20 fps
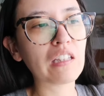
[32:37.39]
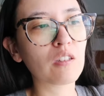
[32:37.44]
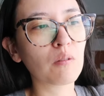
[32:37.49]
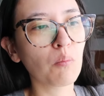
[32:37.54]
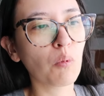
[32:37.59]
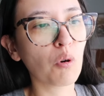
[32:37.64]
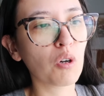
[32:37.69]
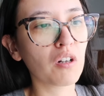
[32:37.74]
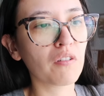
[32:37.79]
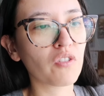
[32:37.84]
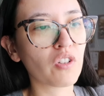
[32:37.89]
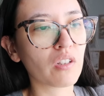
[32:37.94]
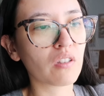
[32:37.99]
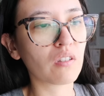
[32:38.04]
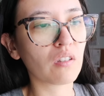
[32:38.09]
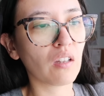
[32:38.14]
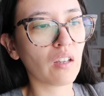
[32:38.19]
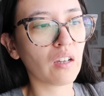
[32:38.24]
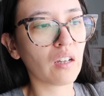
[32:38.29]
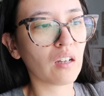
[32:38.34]
It's more of
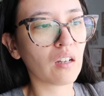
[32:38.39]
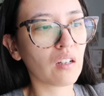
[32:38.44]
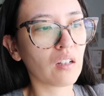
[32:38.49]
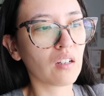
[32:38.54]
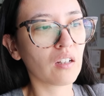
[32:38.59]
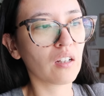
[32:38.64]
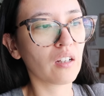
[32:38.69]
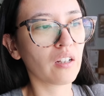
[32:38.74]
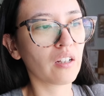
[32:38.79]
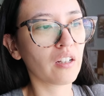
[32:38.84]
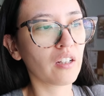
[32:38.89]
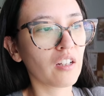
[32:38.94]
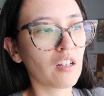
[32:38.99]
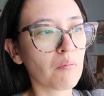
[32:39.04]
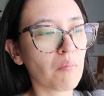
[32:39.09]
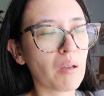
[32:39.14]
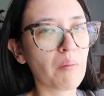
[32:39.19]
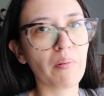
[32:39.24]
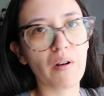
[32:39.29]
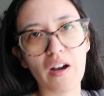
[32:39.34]
just like
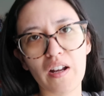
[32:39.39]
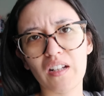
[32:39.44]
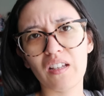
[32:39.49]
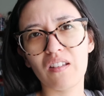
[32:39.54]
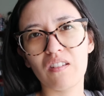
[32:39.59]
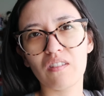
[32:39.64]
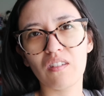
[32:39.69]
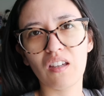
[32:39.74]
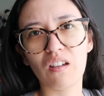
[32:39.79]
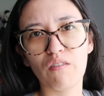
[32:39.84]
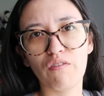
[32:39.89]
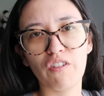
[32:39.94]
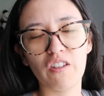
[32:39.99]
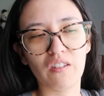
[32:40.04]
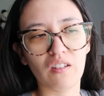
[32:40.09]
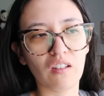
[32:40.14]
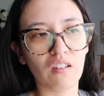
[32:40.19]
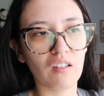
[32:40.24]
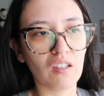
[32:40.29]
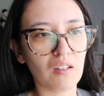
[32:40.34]
my body is like
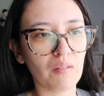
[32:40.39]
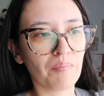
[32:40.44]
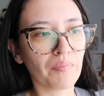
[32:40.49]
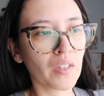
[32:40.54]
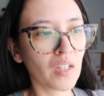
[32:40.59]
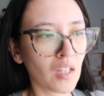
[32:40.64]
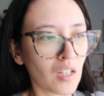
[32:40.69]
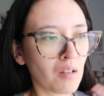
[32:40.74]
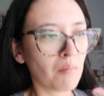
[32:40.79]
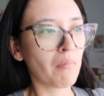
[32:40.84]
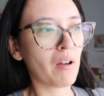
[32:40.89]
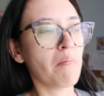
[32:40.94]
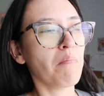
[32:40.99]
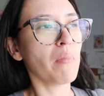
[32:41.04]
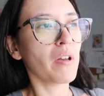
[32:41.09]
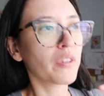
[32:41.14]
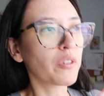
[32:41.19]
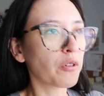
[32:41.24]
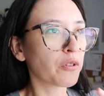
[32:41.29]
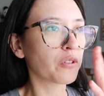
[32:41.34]
physically, my
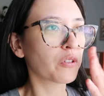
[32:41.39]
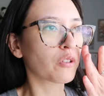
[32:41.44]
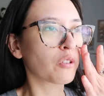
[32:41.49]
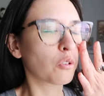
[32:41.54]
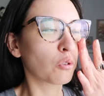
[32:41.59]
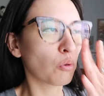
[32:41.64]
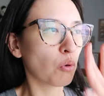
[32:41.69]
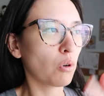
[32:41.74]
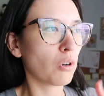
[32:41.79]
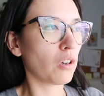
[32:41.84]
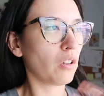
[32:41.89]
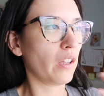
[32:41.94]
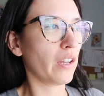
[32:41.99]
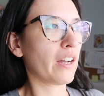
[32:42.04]
muscles are sore.